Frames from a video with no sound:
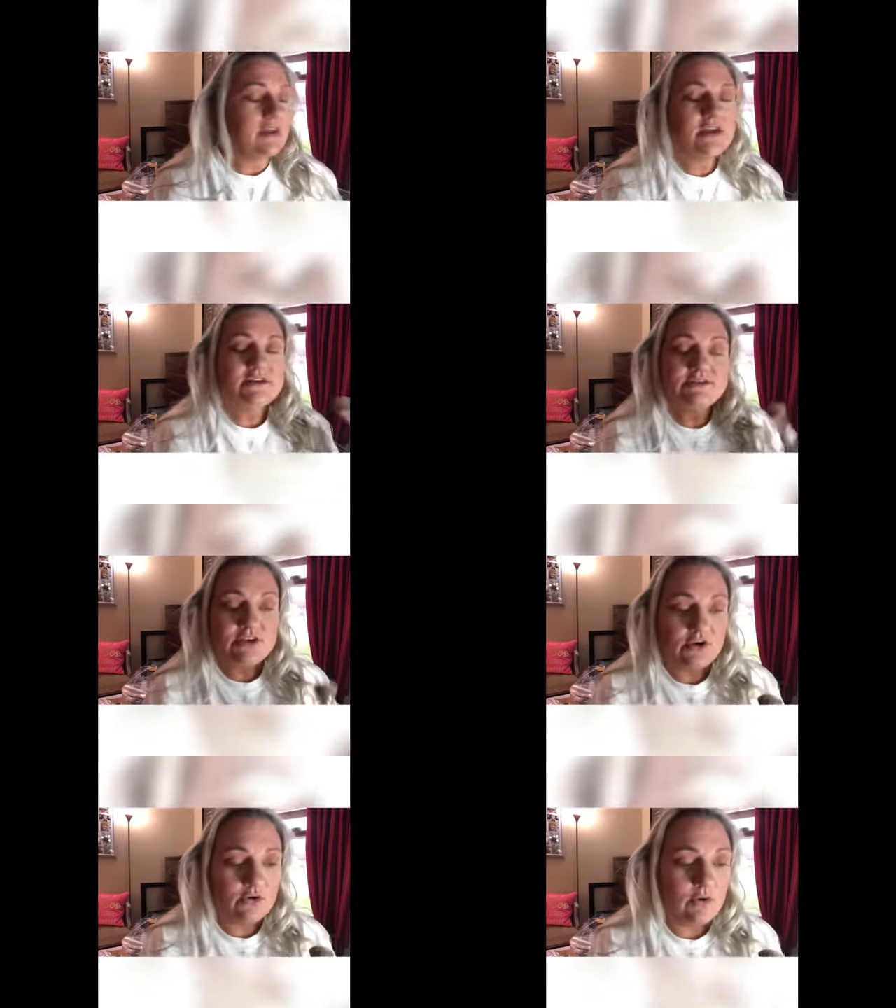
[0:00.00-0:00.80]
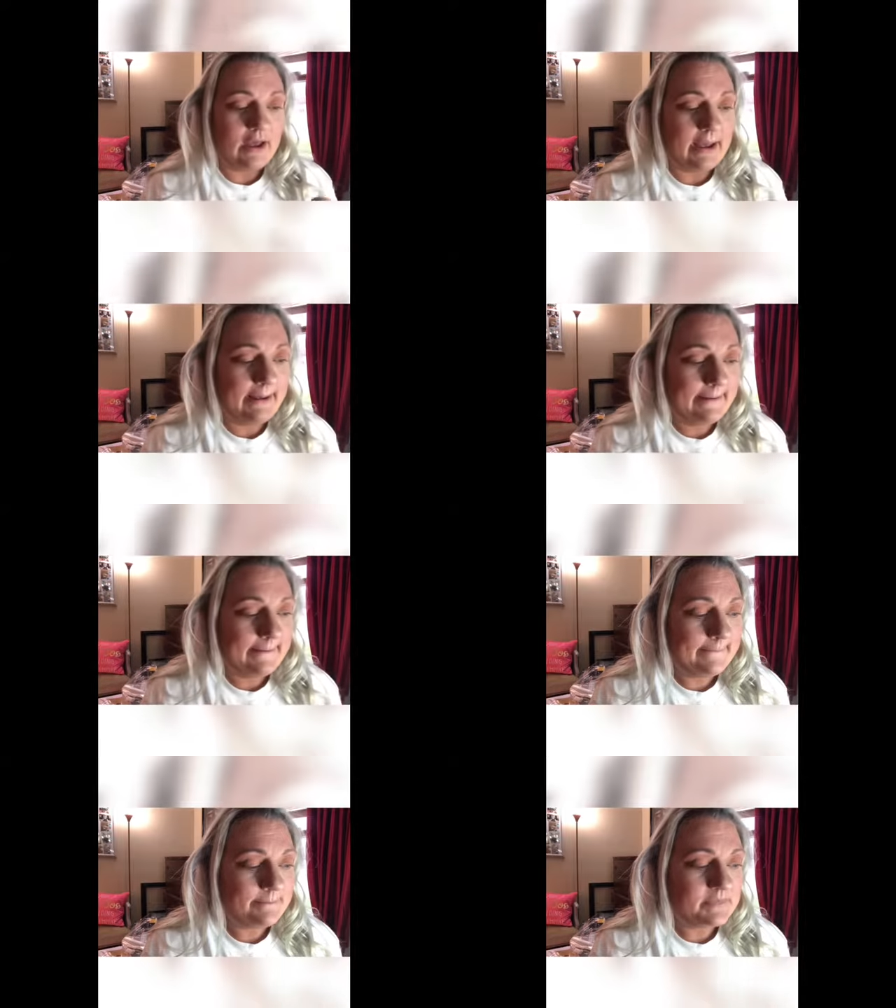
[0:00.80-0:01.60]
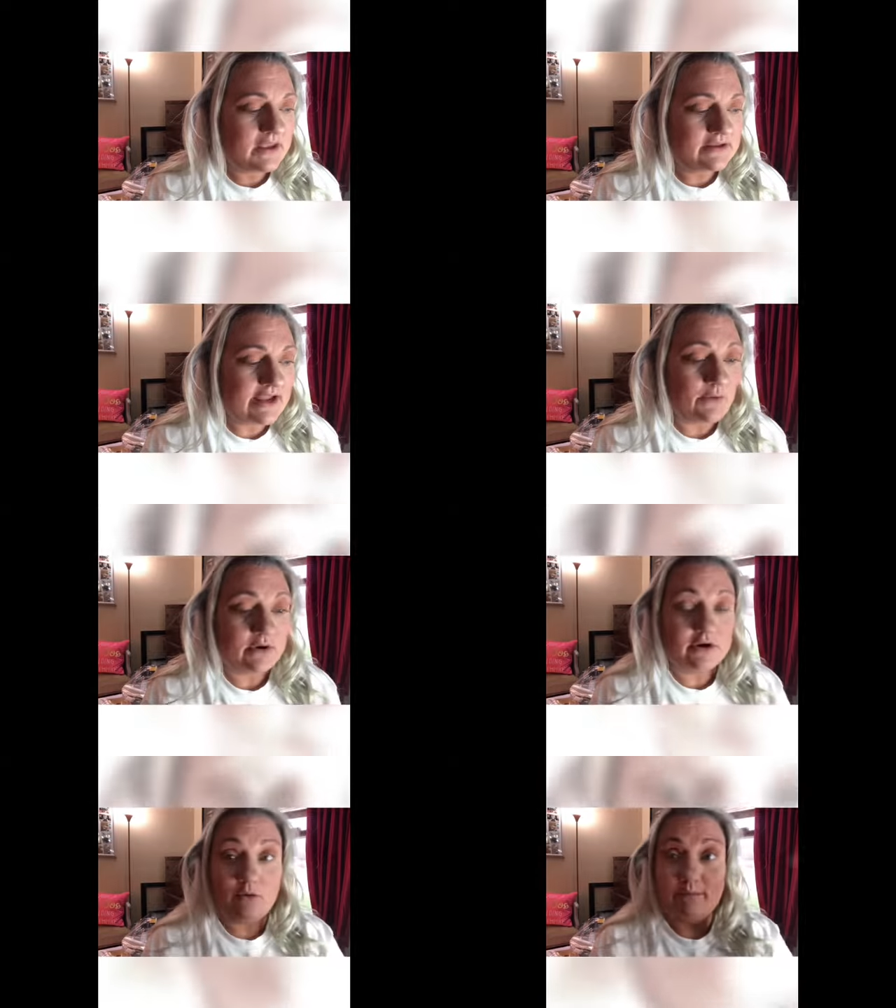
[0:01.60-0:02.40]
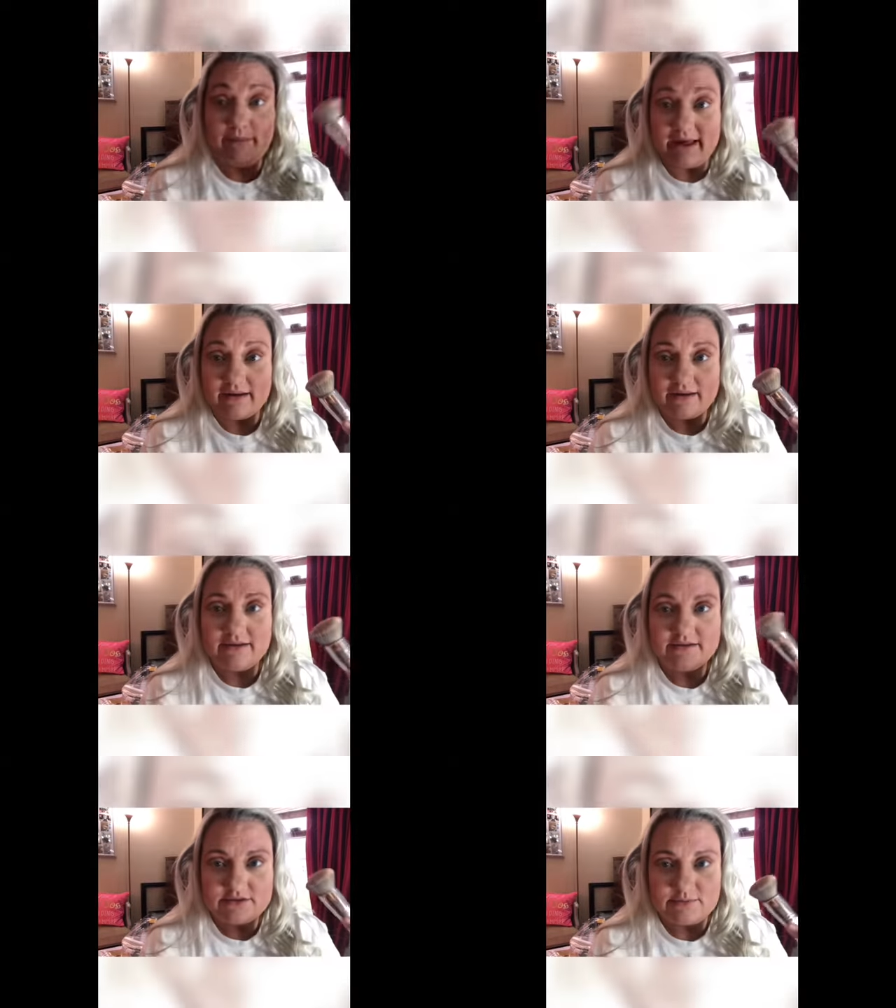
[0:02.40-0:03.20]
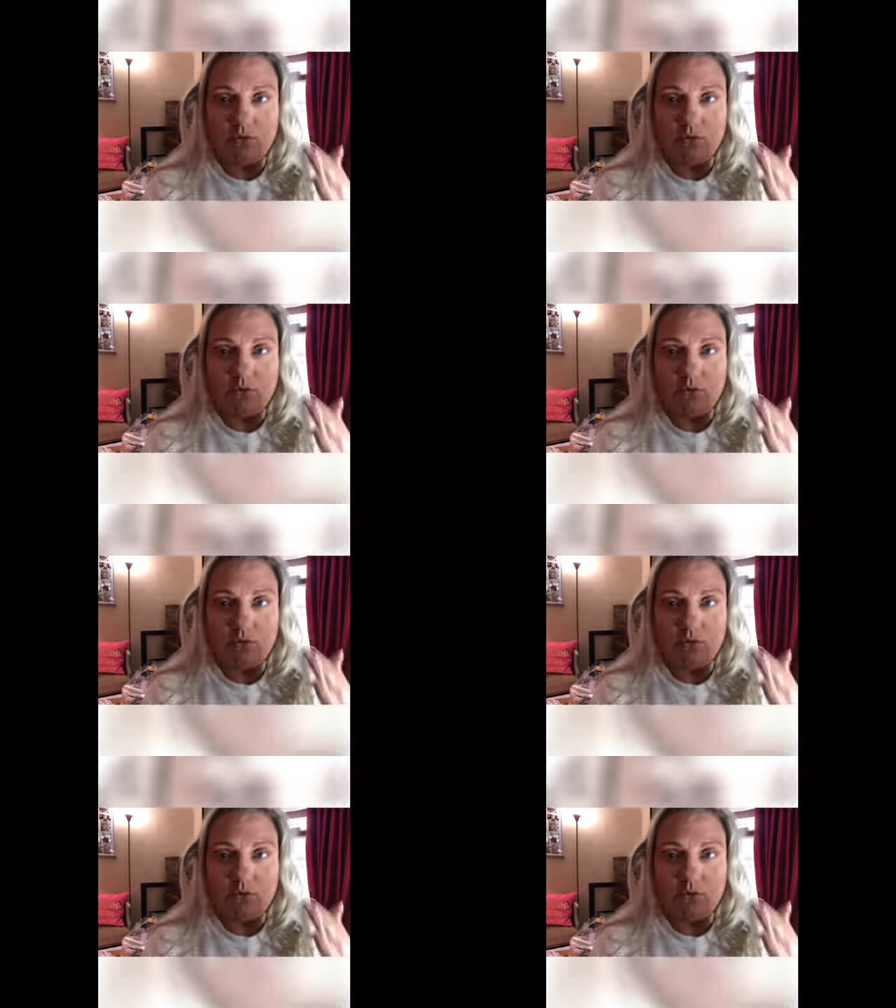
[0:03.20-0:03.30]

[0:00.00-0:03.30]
So now we're gonna go back to,